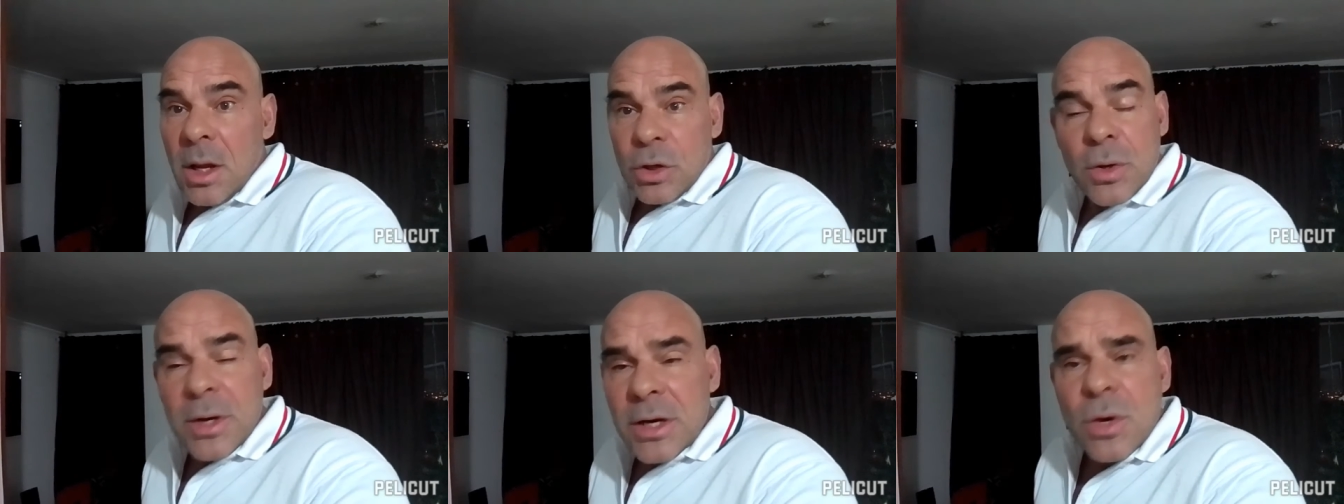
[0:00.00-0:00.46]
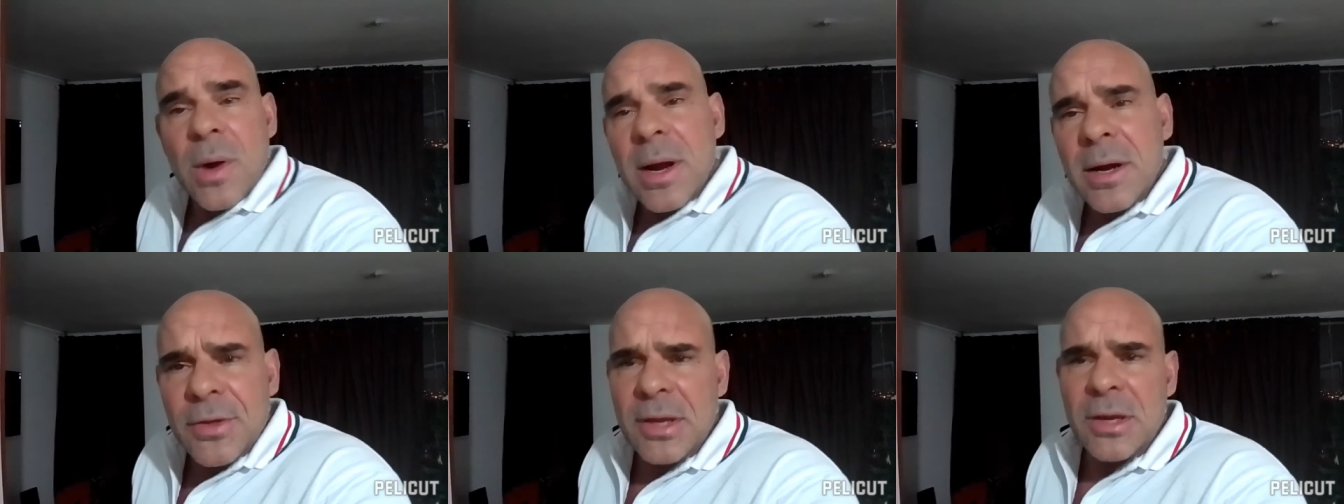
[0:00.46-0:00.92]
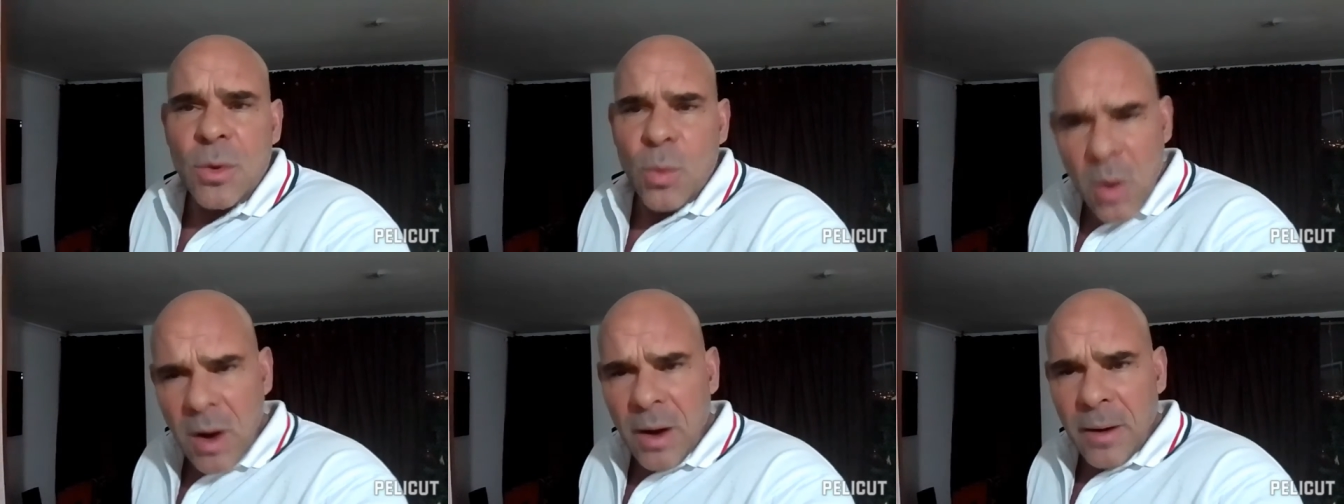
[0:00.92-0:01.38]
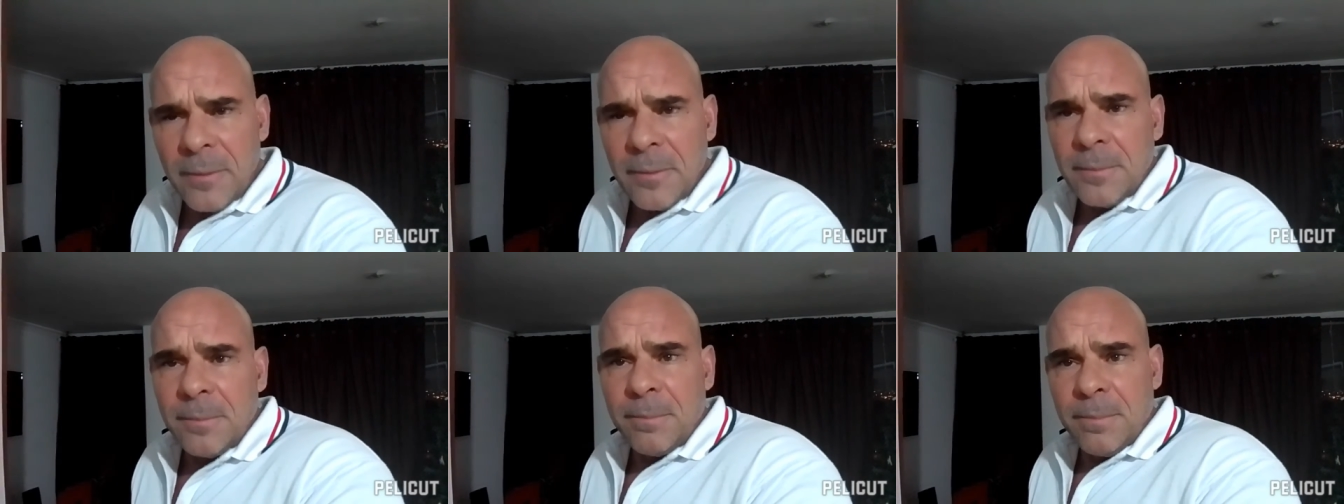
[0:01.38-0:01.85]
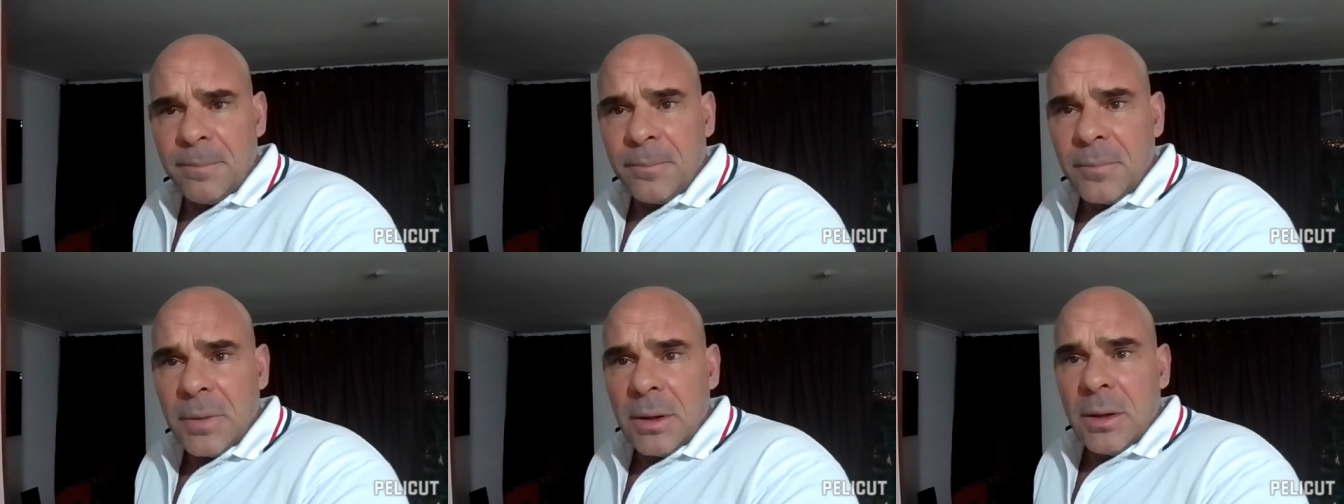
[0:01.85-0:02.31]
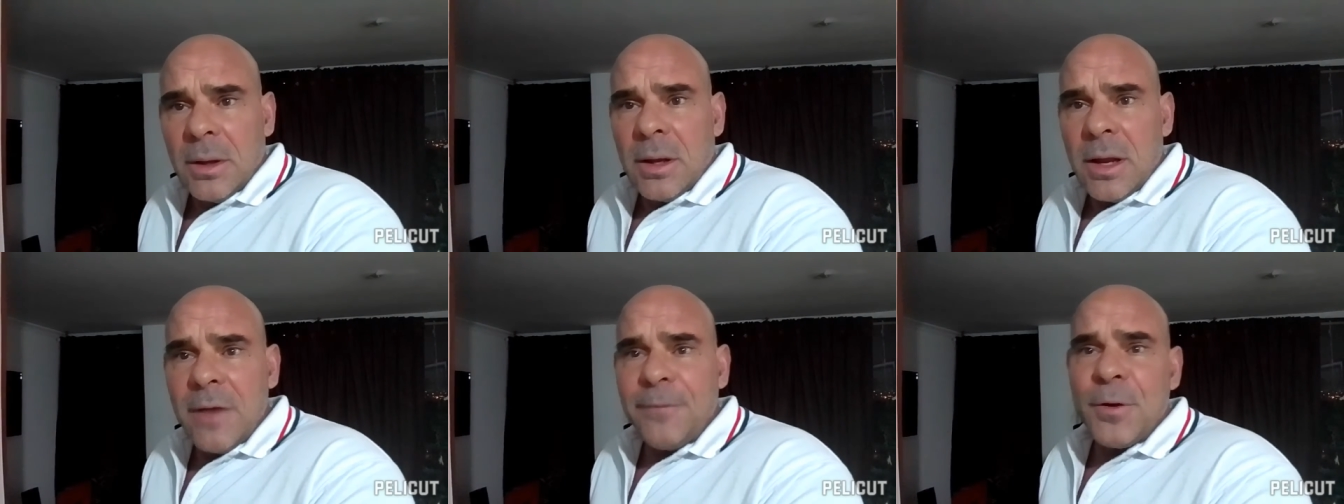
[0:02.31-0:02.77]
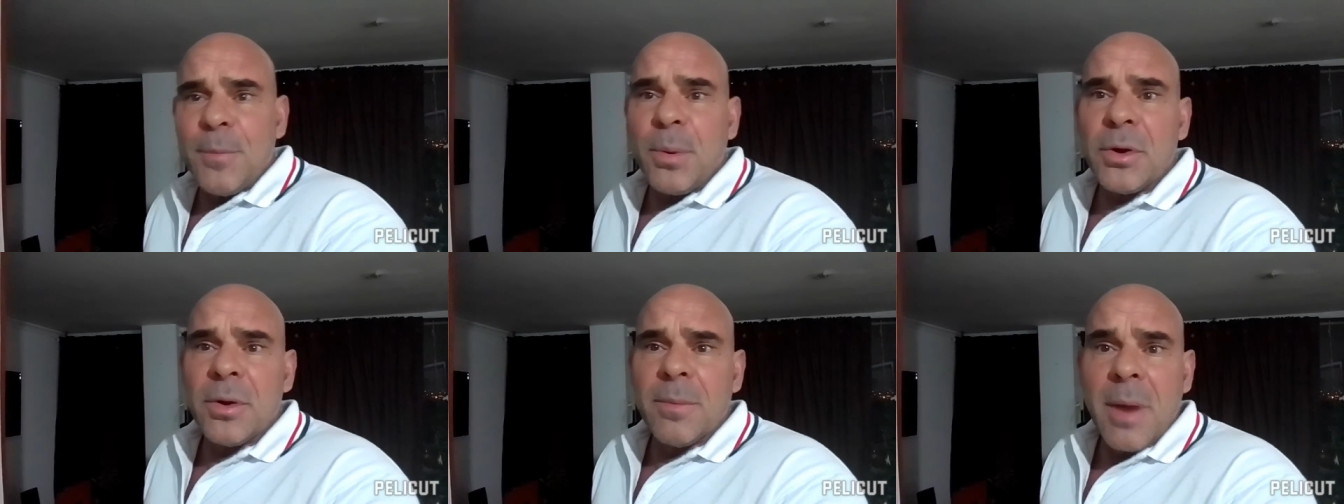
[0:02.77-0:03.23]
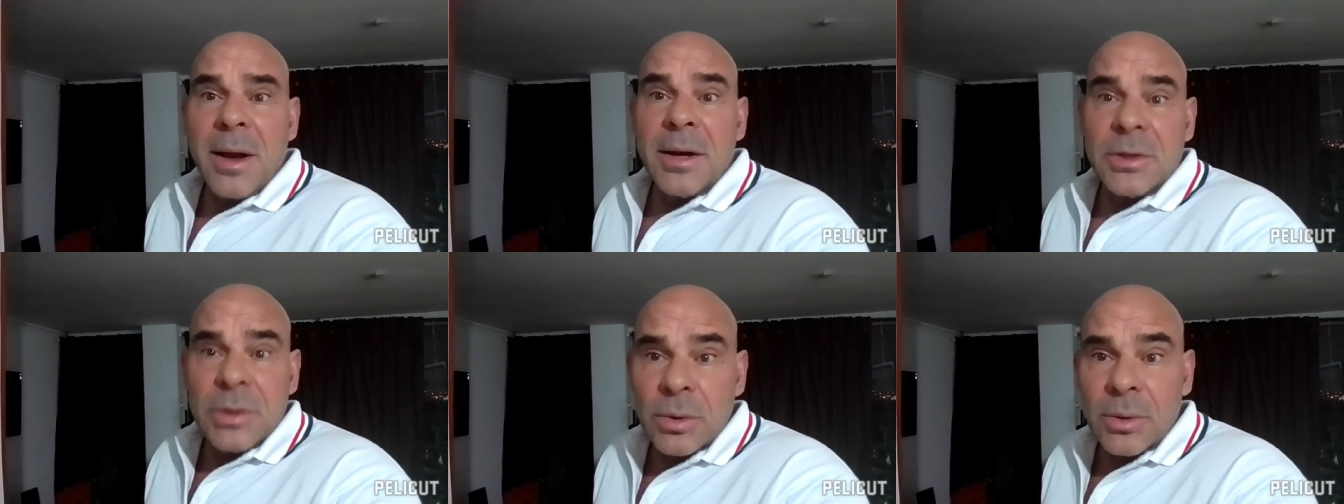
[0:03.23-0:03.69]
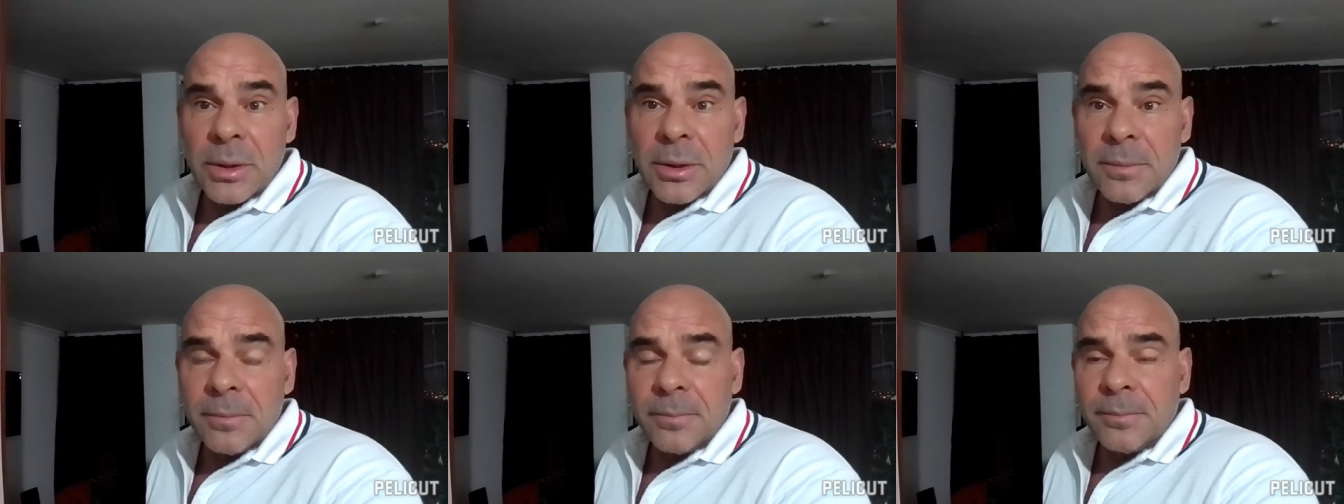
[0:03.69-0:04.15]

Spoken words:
You can do anything you want if you put your mind to it.